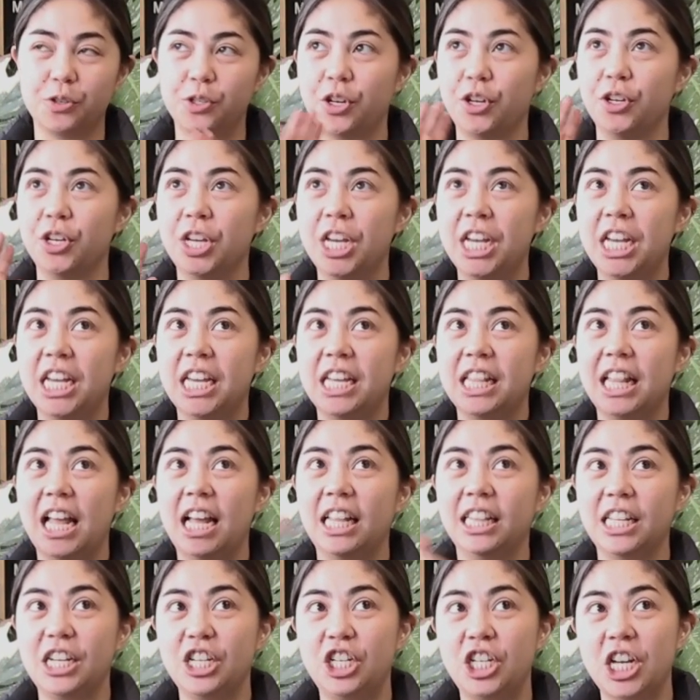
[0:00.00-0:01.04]
So
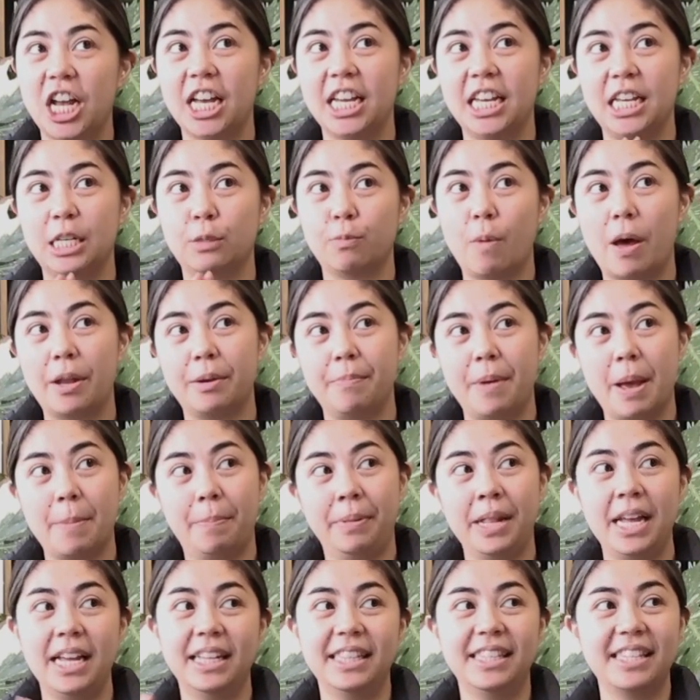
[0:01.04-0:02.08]
Alicia is Wild About
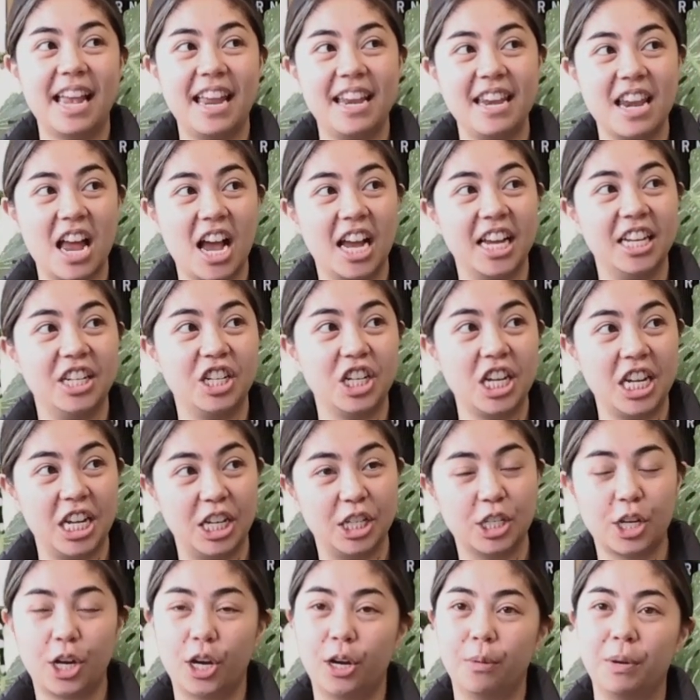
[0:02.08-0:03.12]
Plants and Nigel
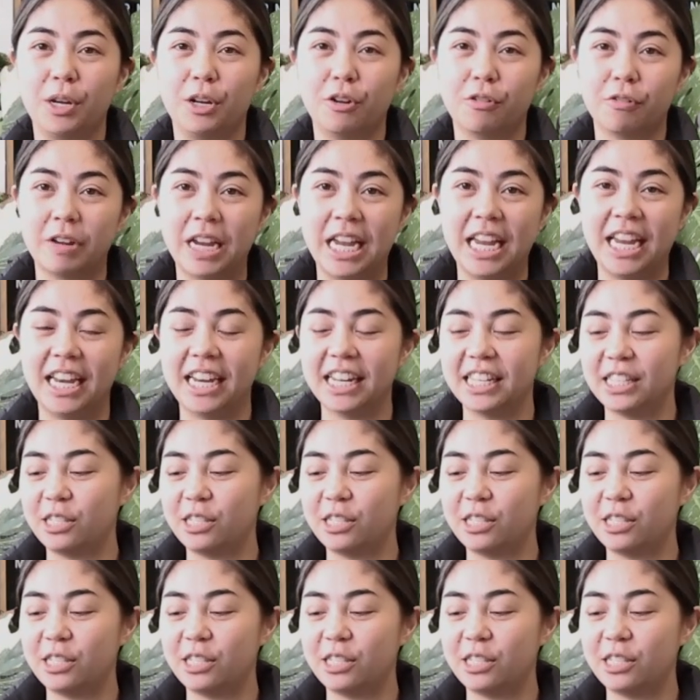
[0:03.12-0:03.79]
is Urban Green.